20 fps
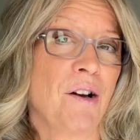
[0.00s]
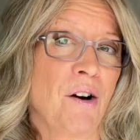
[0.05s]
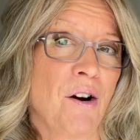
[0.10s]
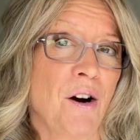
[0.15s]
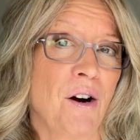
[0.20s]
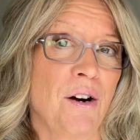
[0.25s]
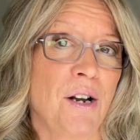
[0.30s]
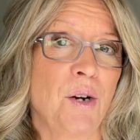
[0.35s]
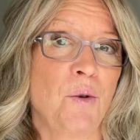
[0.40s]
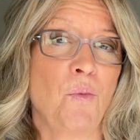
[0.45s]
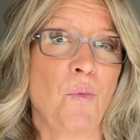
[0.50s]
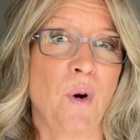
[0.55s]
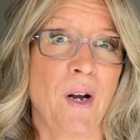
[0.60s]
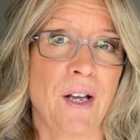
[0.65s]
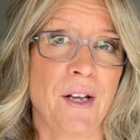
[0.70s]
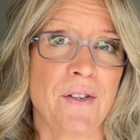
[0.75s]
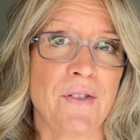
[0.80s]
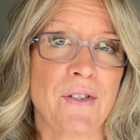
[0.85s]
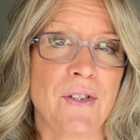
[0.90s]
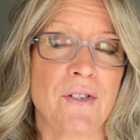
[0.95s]
are in
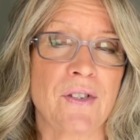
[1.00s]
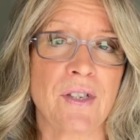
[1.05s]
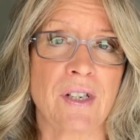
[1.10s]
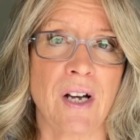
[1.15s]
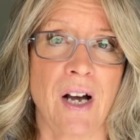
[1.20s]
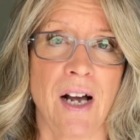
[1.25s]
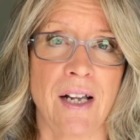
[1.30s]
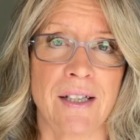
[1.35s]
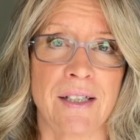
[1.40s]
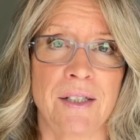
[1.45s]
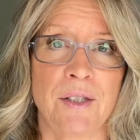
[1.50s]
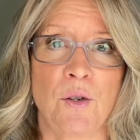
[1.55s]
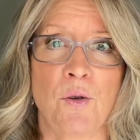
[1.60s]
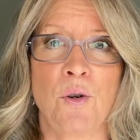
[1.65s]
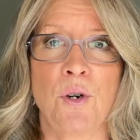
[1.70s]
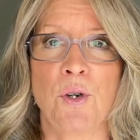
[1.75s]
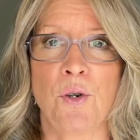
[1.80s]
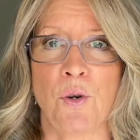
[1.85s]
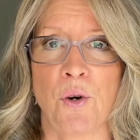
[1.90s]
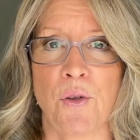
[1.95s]
Wales, Scotland,
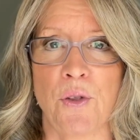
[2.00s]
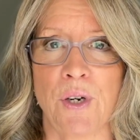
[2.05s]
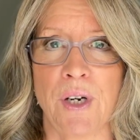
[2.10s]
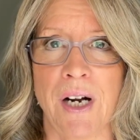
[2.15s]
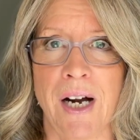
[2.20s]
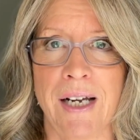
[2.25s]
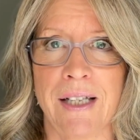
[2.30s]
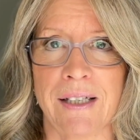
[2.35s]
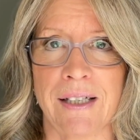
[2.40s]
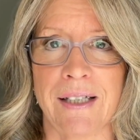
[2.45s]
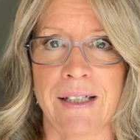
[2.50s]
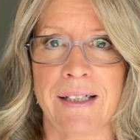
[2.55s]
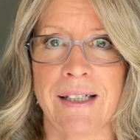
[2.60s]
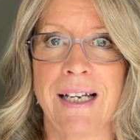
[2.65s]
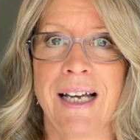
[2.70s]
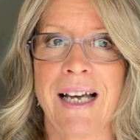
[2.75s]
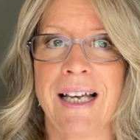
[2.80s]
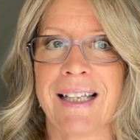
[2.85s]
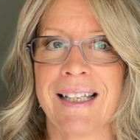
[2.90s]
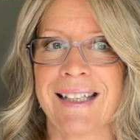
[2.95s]
or Northern Ireland.
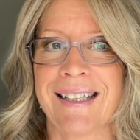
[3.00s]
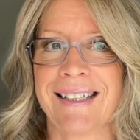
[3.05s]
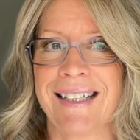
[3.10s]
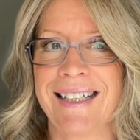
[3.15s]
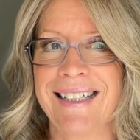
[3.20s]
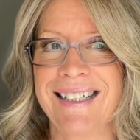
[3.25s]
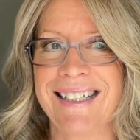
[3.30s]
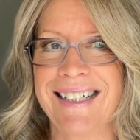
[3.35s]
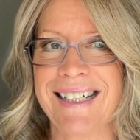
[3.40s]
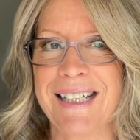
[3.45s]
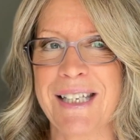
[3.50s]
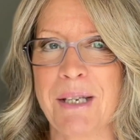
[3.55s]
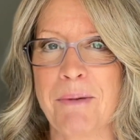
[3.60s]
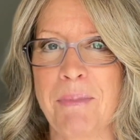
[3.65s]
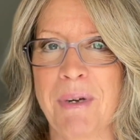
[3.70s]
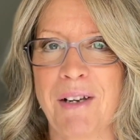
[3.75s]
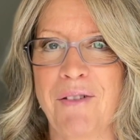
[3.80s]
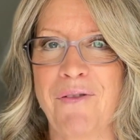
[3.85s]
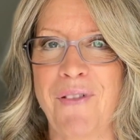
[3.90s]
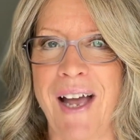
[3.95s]
London is a
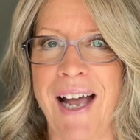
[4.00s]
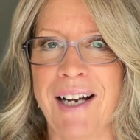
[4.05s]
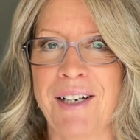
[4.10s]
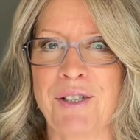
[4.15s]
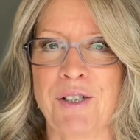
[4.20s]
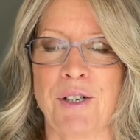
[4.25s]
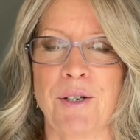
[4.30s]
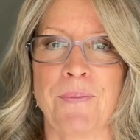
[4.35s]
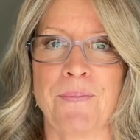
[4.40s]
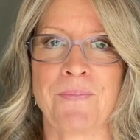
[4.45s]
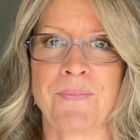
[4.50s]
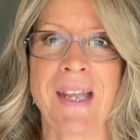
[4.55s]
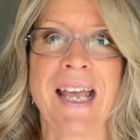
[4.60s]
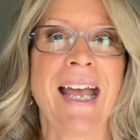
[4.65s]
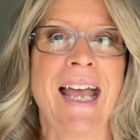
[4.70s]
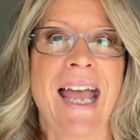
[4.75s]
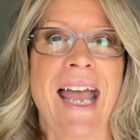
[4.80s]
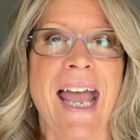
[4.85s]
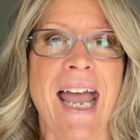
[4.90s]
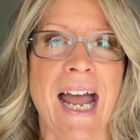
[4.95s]
big factor.
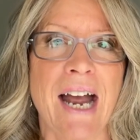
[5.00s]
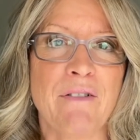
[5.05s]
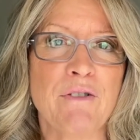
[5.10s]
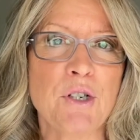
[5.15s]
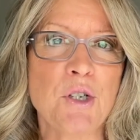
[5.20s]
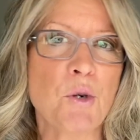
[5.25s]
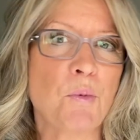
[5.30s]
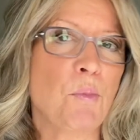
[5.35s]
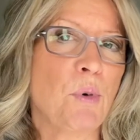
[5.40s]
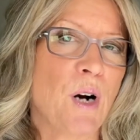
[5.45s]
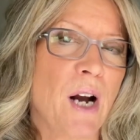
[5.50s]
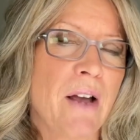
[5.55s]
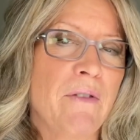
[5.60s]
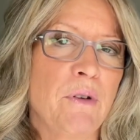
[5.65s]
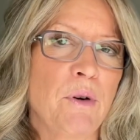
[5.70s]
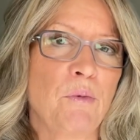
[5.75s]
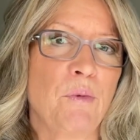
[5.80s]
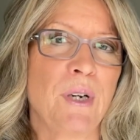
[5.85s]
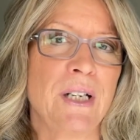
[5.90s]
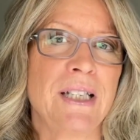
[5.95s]
Average
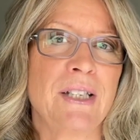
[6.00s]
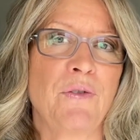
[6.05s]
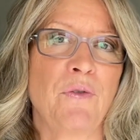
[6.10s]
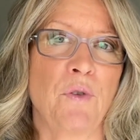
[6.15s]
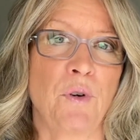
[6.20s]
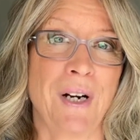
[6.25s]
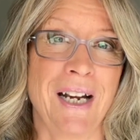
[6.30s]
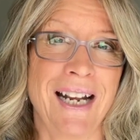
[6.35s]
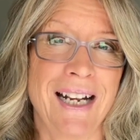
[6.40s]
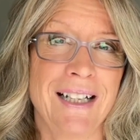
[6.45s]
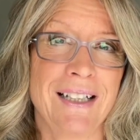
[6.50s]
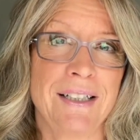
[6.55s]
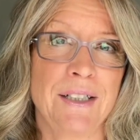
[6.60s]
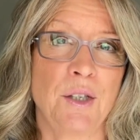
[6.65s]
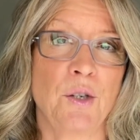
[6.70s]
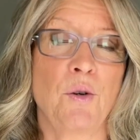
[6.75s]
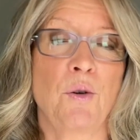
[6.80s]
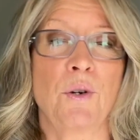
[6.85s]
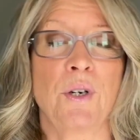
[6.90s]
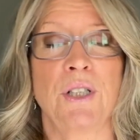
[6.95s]
private rents for England,
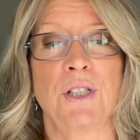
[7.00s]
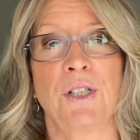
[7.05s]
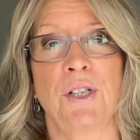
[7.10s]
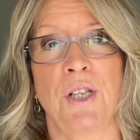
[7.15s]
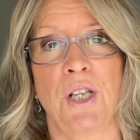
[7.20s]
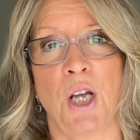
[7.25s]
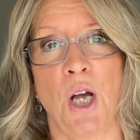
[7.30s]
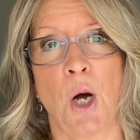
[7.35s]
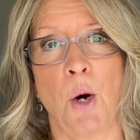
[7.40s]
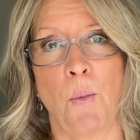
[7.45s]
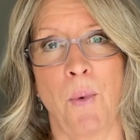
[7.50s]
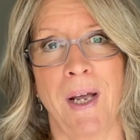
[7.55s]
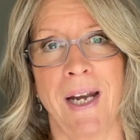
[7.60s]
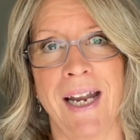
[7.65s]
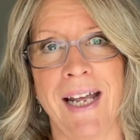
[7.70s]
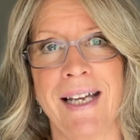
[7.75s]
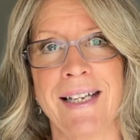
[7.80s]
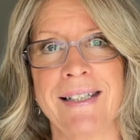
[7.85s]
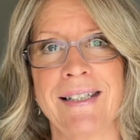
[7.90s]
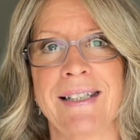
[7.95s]
according to the
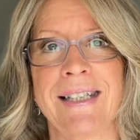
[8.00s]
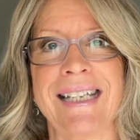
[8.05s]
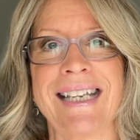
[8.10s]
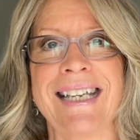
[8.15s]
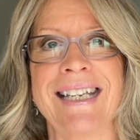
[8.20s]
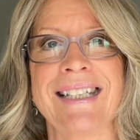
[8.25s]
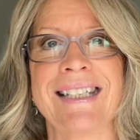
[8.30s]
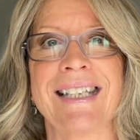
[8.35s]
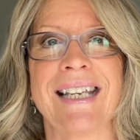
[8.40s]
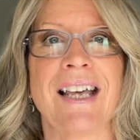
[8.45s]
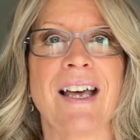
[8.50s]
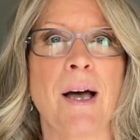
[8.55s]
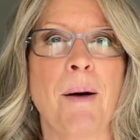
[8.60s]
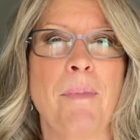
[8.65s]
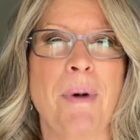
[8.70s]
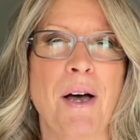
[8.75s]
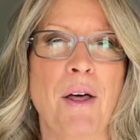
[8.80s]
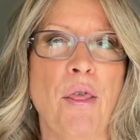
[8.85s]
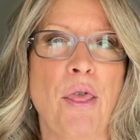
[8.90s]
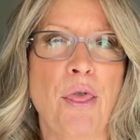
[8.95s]
ONS, is
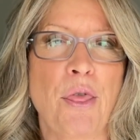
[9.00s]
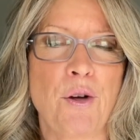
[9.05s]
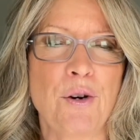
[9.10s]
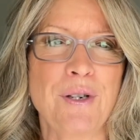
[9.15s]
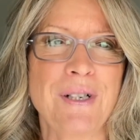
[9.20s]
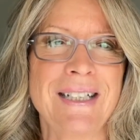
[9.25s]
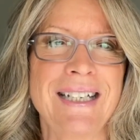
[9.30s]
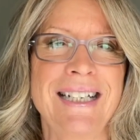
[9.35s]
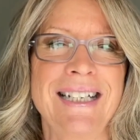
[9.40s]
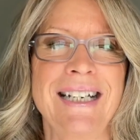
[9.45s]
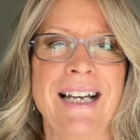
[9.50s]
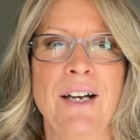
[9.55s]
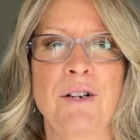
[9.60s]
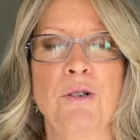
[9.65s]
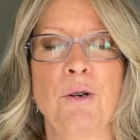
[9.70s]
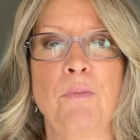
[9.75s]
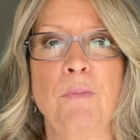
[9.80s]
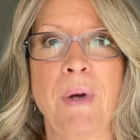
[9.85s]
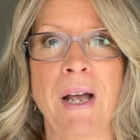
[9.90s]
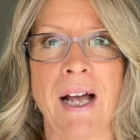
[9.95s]
about
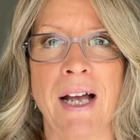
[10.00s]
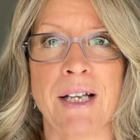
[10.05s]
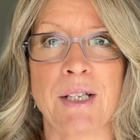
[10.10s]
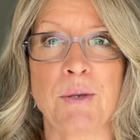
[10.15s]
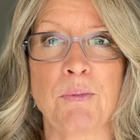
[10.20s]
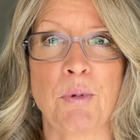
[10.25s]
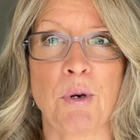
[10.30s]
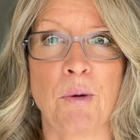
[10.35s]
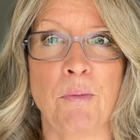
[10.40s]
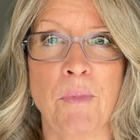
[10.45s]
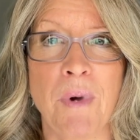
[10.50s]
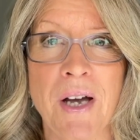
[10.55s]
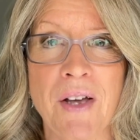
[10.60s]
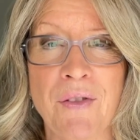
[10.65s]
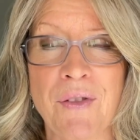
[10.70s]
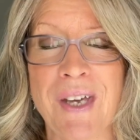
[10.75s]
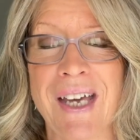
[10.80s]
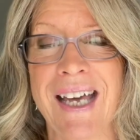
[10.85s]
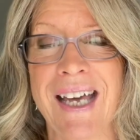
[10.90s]
£1,300 per month.